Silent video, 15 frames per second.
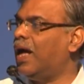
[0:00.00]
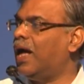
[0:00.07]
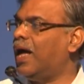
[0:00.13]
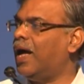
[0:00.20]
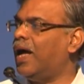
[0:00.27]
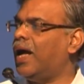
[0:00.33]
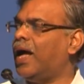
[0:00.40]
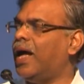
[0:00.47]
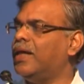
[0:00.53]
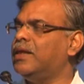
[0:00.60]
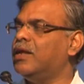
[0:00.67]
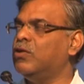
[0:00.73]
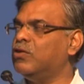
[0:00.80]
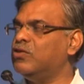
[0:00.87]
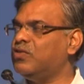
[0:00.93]
And
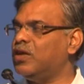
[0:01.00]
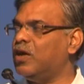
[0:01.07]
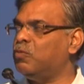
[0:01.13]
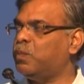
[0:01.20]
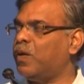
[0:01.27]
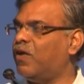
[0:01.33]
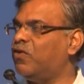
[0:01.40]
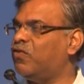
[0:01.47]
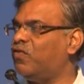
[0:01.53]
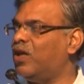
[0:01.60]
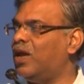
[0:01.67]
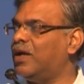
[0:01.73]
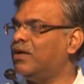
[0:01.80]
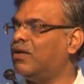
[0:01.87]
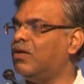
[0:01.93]
the notion of powerful
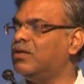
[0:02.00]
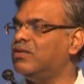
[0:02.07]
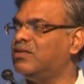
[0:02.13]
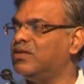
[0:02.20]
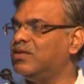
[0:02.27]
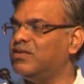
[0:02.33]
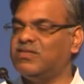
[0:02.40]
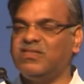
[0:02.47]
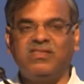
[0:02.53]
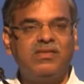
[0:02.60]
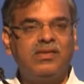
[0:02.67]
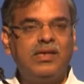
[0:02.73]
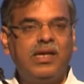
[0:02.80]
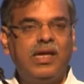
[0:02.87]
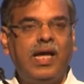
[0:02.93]
unconscious,